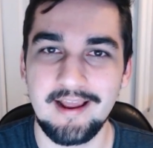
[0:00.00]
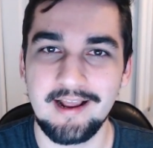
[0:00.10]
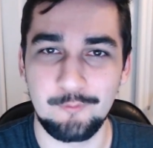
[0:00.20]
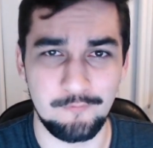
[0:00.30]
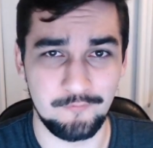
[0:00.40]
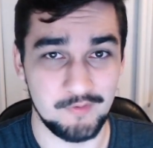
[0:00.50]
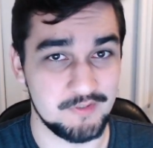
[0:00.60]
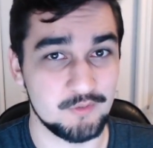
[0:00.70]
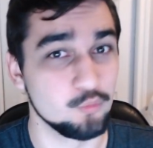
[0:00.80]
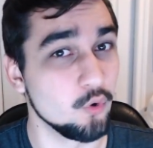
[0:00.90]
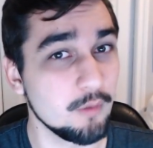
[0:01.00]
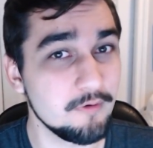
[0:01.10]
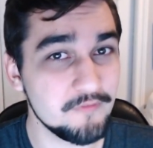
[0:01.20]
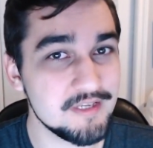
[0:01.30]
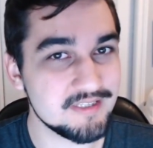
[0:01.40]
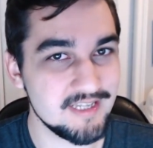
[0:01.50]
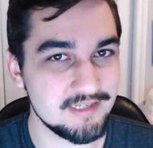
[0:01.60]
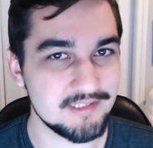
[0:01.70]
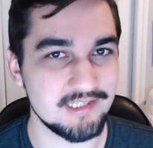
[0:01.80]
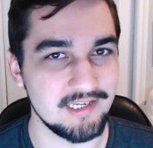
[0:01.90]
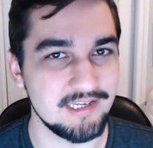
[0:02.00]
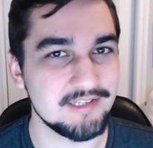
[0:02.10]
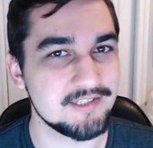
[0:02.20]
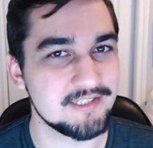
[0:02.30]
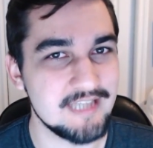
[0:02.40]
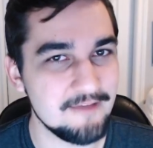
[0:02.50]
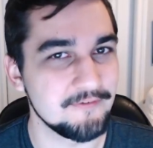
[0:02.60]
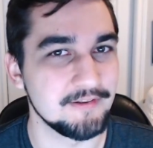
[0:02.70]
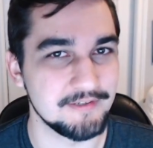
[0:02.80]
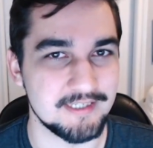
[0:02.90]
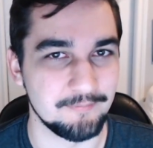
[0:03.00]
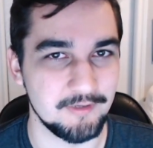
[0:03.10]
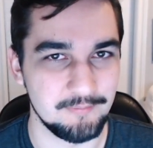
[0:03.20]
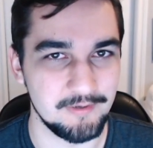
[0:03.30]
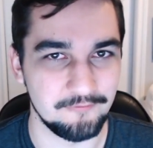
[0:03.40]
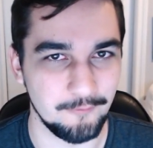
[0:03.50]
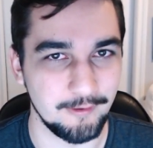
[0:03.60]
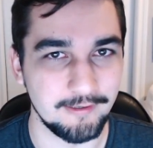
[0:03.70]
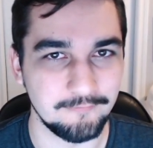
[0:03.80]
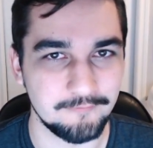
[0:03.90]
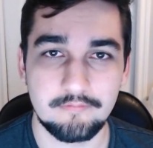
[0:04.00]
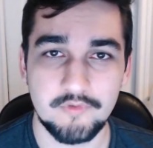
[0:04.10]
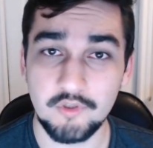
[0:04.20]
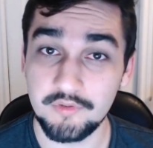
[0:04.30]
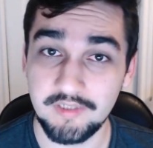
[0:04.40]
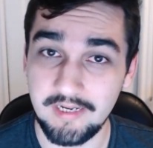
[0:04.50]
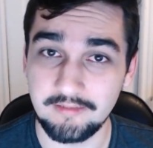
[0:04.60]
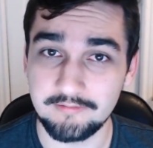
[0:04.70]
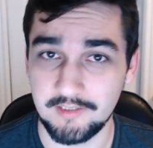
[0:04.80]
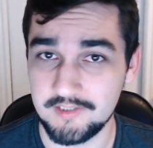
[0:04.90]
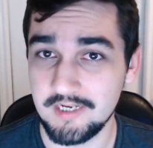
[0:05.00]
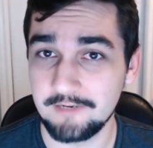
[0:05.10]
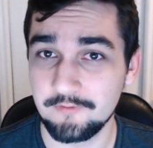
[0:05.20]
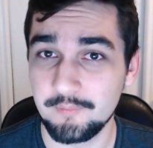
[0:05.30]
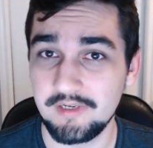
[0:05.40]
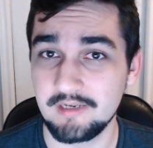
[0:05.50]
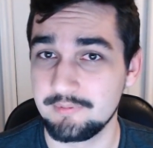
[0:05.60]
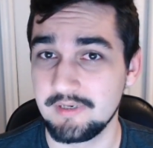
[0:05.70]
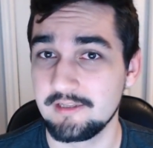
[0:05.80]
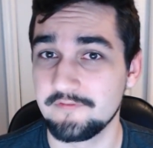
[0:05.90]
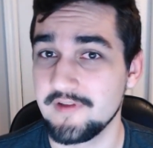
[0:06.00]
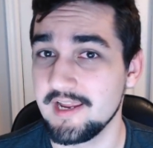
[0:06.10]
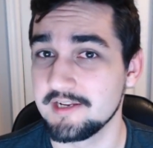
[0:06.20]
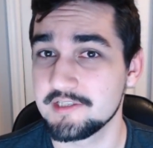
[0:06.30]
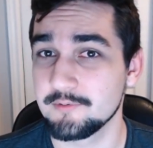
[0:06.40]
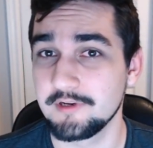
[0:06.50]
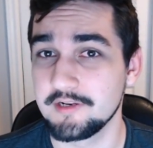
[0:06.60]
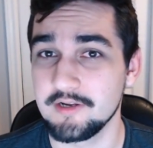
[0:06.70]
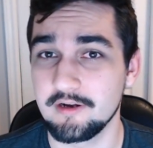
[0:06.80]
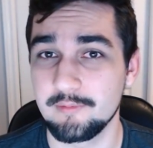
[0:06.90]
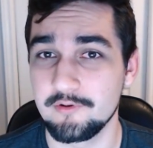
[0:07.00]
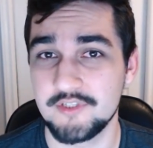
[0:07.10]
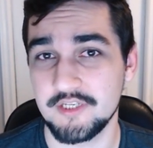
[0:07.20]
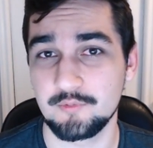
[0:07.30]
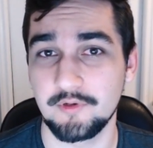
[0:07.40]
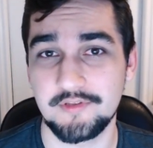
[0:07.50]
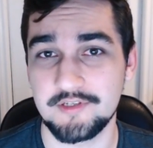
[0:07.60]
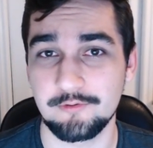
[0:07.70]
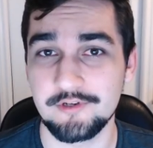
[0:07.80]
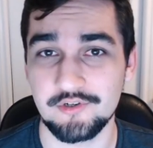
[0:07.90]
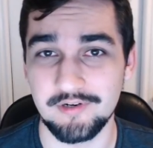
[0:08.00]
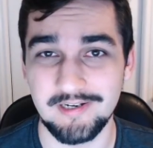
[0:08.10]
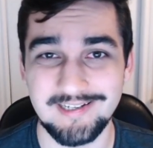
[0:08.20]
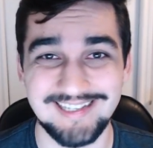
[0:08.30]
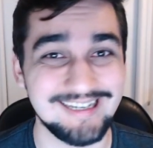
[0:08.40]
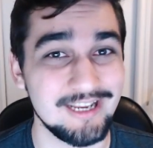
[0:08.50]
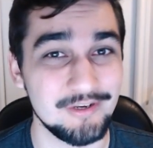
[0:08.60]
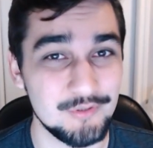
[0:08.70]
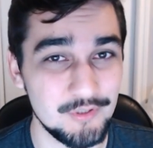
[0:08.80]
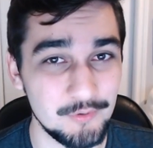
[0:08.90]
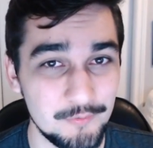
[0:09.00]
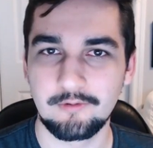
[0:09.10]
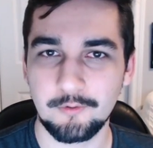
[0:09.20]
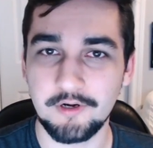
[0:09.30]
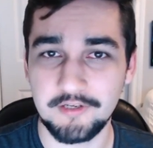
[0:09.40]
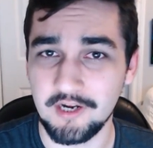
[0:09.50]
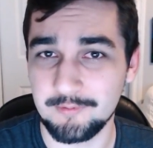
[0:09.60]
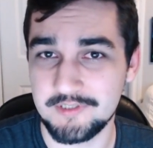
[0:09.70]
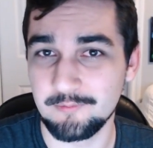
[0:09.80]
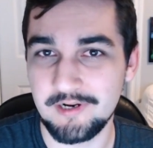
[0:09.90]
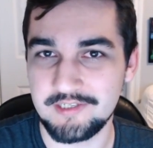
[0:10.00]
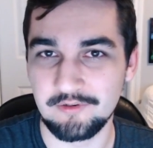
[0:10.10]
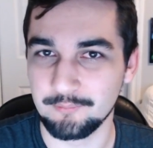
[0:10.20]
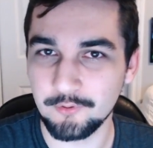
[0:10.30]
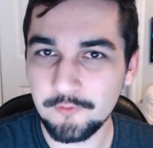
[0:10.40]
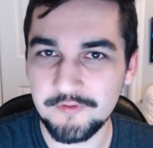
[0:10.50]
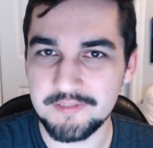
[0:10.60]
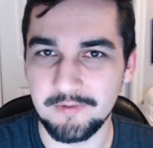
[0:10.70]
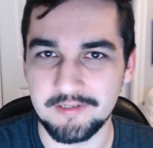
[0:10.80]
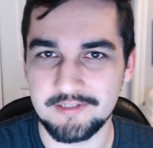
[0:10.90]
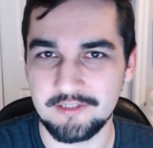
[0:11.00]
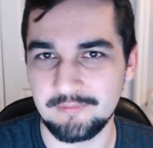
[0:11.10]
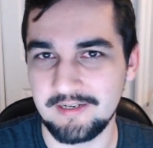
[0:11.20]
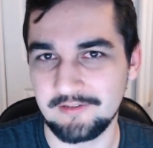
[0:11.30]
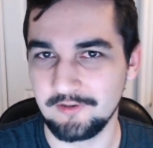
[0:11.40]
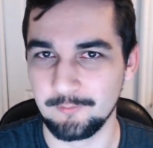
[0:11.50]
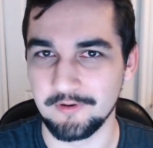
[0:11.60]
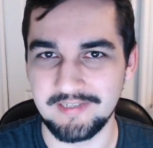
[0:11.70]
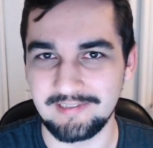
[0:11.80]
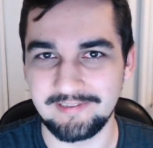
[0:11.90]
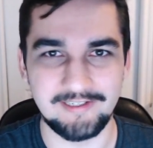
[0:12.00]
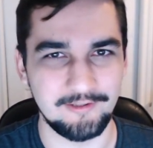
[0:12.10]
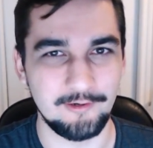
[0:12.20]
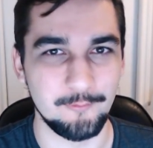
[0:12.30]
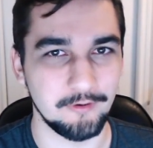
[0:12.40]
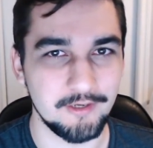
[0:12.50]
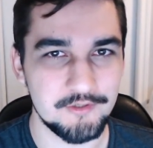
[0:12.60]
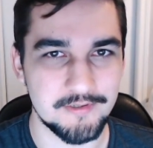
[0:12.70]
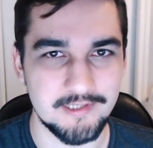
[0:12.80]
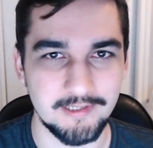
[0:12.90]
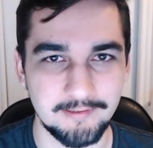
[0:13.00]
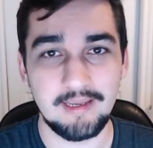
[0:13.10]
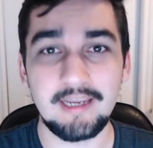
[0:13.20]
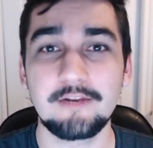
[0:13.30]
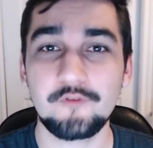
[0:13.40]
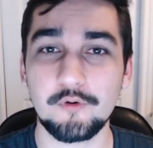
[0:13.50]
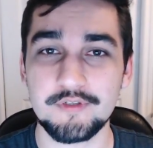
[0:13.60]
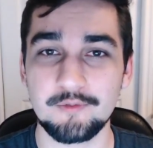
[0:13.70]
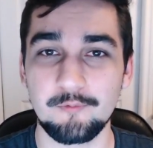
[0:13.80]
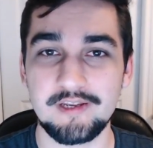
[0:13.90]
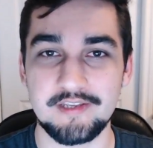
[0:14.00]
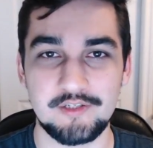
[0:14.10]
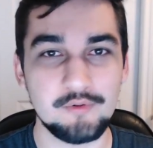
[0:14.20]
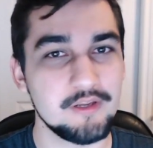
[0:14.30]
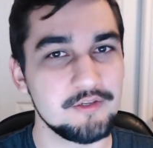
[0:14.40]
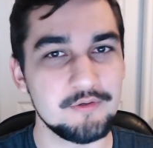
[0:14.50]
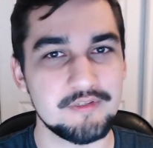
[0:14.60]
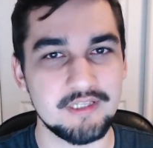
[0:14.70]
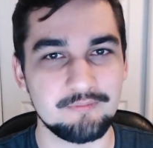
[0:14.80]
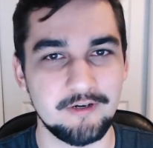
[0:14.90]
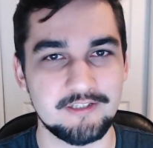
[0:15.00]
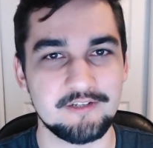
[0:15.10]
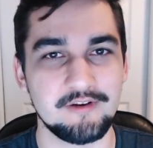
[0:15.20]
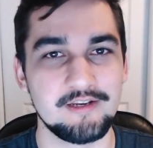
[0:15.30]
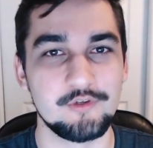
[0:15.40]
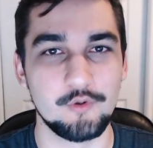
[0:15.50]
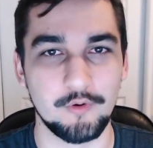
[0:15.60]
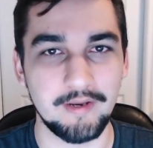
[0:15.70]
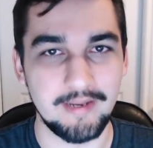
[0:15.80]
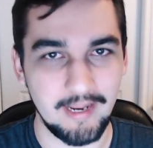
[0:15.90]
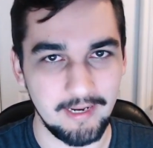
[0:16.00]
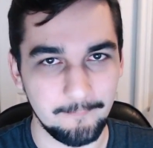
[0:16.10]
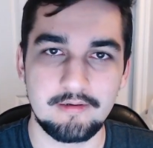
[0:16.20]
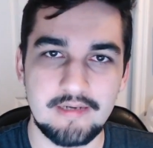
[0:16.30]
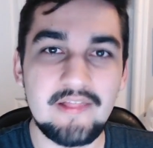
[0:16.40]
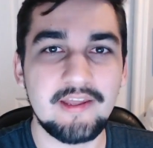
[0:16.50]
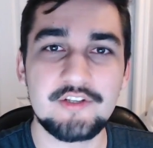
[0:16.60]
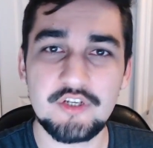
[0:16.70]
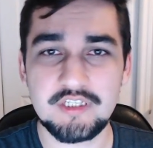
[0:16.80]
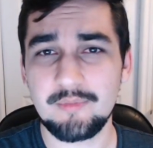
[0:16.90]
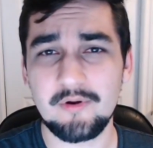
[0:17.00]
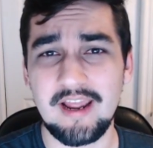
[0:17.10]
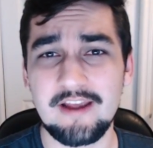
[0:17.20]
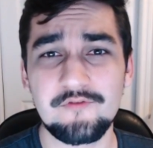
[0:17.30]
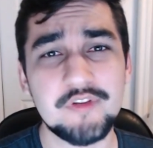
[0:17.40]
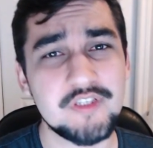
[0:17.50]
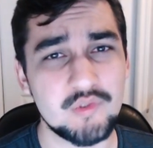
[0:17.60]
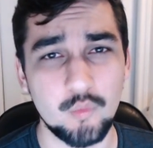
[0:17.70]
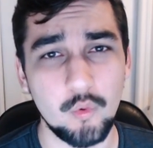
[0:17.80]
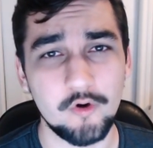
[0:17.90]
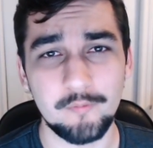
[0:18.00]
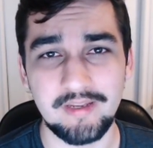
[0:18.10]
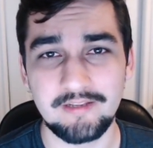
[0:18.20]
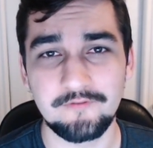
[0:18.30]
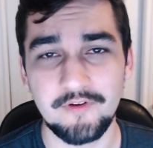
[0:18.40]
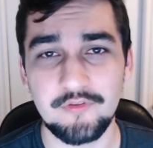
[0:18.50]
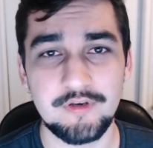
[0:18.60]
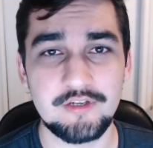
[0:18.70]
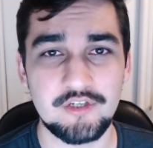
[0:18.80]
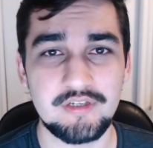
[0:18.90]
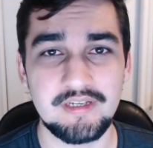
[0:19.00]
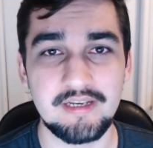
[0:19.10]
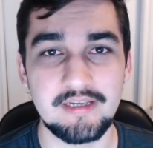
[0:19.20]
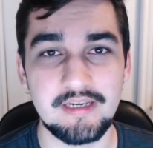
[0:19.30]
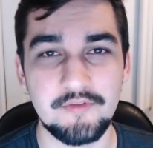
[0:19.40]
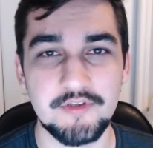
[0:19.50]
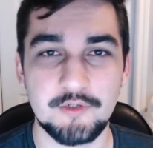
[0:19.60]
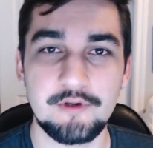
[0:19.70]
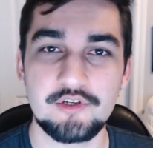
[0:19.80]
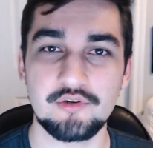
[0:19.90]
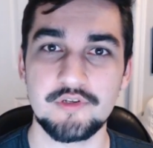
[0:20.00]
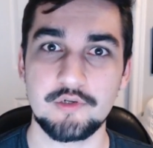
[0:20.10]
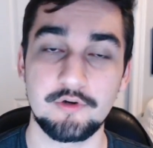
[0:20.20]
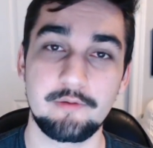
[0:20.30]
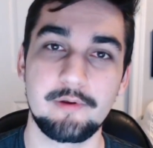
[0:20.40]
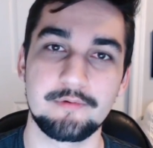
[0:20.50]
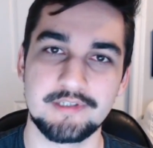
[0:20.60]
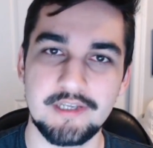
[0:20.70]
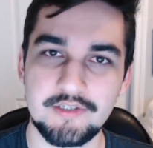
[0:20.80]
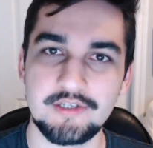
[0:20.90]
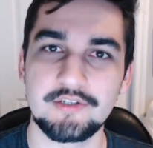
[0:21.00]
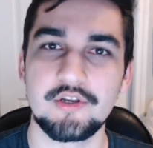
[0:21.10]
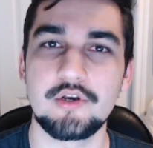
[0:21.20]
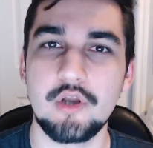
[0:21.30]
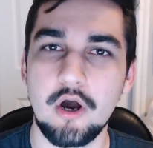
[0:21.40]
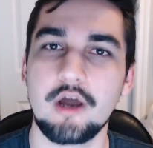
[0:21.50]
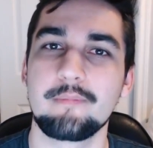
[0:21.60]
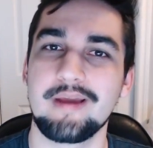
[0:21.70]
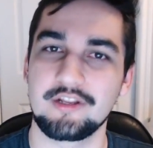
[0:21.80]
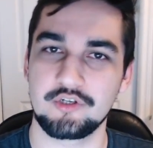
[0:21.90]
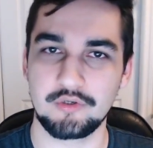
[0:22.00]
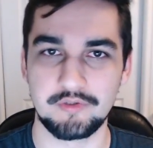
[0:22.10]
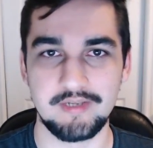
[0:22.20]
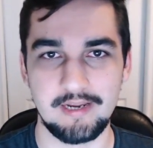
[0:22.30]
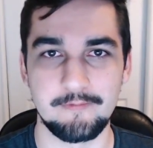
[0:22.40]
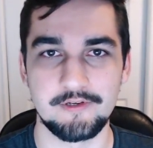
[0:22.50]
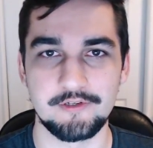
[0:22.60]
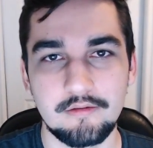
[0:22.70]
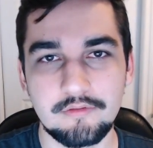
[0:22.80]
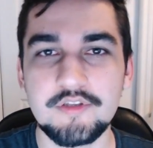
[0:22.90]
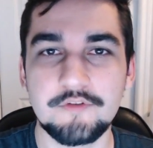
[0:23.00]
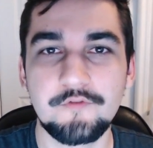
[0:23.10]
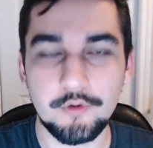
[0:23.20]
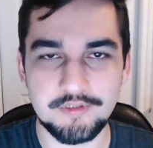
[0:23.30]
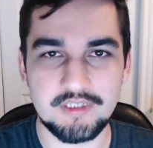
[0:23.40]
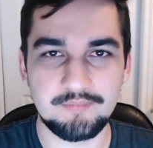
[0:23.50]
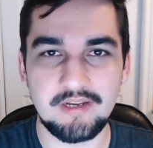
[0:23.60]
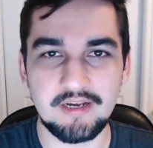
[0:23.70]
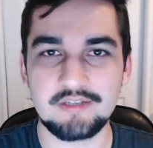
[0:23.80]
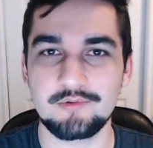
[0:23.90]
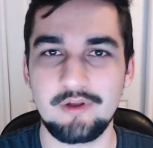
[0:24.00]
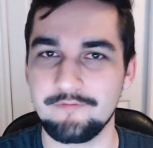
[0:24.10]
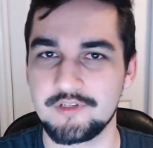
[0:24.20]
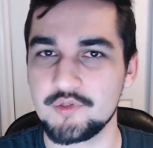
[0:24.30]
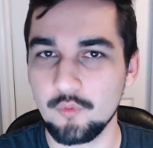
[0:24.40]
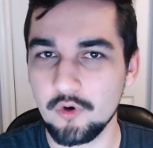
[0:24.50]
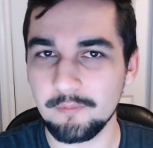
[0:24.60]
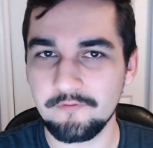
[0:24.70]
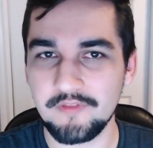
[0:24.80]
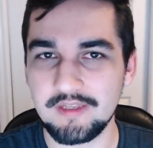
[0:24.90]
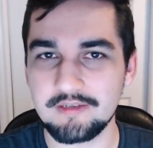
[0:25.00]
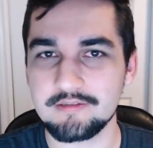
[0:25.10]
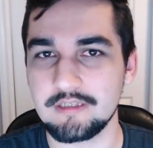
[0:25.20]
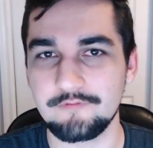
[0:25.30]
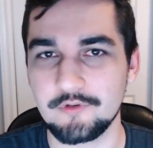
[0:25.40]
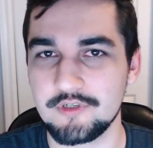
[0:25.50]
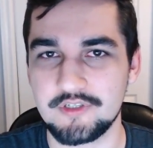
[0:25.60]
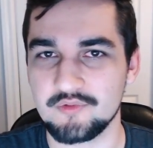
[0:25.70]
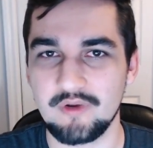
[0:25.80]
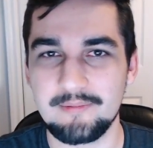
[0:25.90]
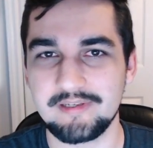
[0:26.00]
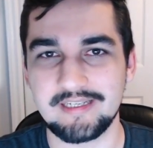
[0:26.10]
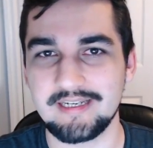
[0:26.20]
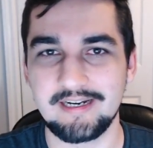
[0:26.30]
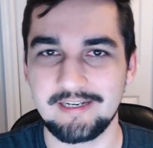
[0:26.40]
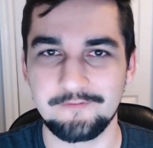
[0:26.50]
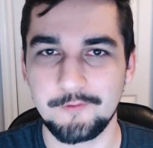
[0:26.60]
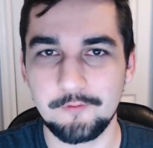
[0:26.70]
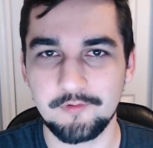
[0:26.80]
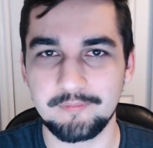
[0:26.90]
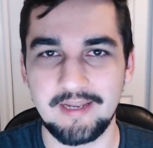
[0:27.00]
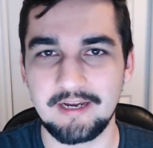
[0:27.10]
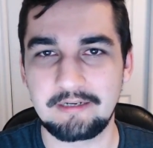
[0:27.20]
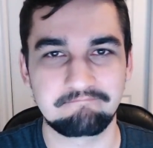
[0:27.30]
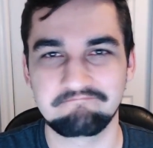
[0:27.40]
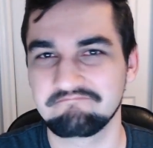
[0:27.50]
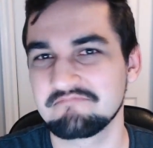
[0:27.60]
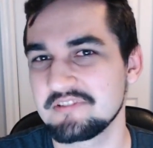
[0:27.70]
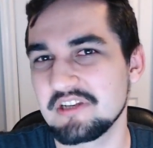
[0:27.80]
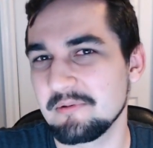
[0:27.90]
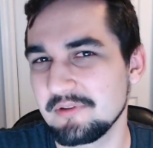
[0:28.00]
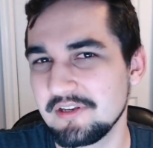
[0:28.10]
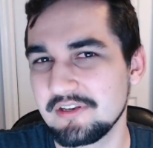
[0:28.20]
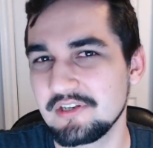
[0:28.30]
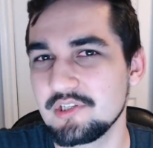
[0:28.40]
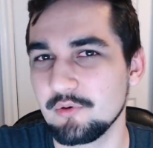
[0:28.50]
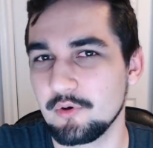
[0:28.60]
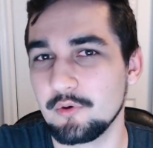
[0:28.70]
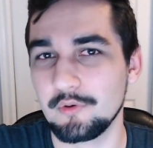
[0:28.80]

However, a swarm of these things is definitely something to be afraid of. So today, aside from being a pile of hands, we're going to talk about just what this creature is and can do. We're going to talk about some ways to improve this monster, make it a little more deadly and a little more interesting, and of course some ways that you can use this monster in your game. Now like just about every swarm in 5th edition D&D, this creature is going to be resistant to non-magical damage. This of course is because when you have a swarm of things, if you're just swiping and cutting a few of them down, it's not really going to do a whole